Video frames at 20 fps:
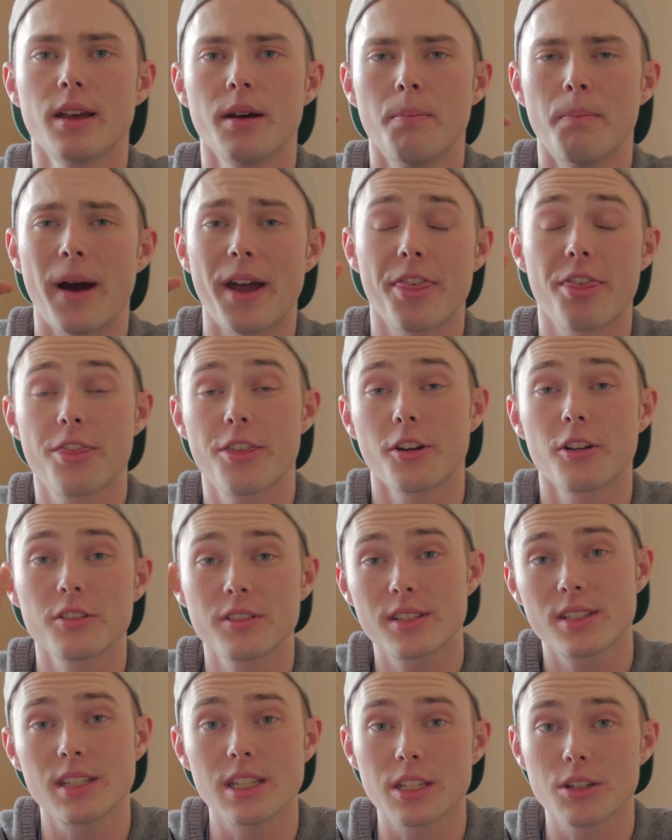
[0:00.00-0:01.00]
My third
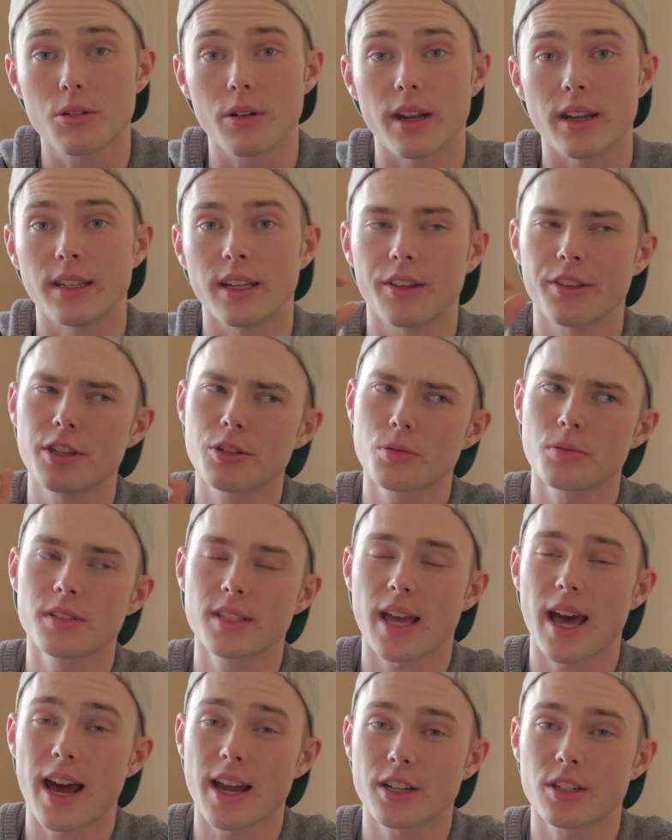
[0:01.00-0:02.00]
secret, now this one's
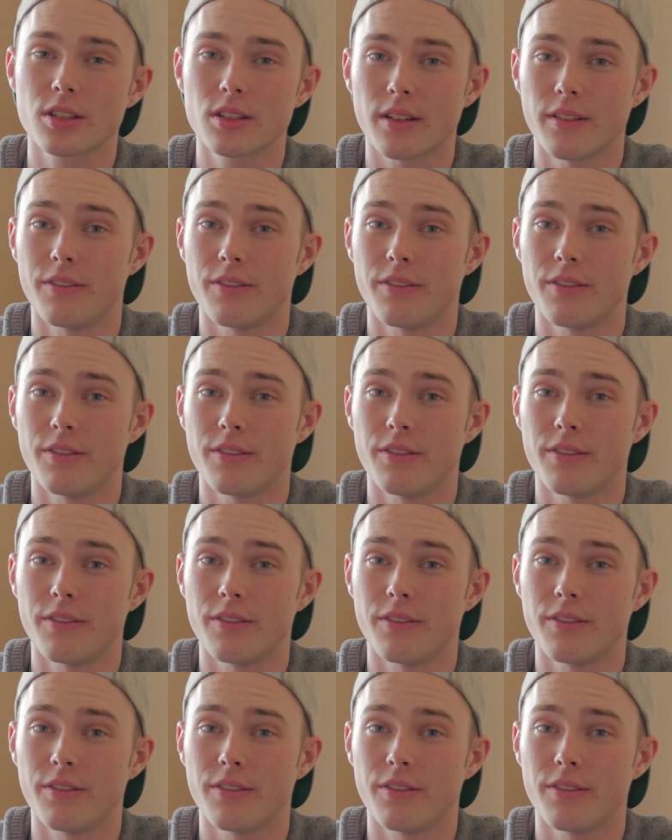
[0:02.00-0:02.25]
actually